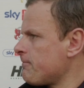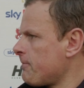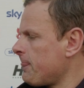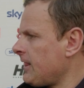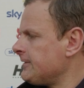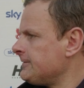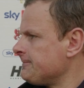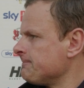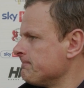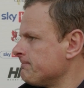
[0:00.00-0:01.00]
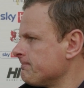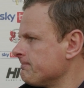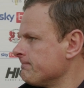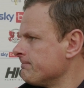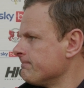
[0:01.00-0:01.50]
Is that why you made
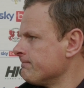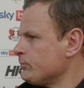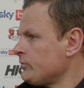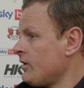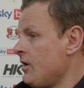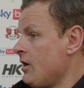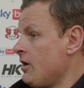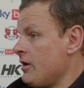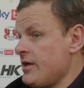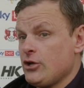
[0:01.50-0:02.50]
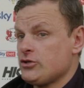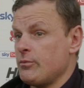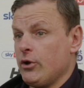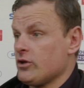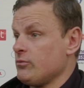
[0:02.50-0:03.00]
the substitutes that you did in the second yeah,
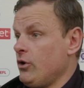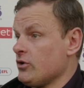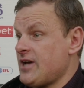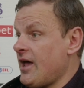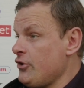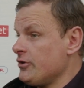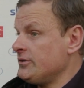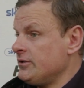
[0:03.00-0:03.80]
half? We look, we look tired.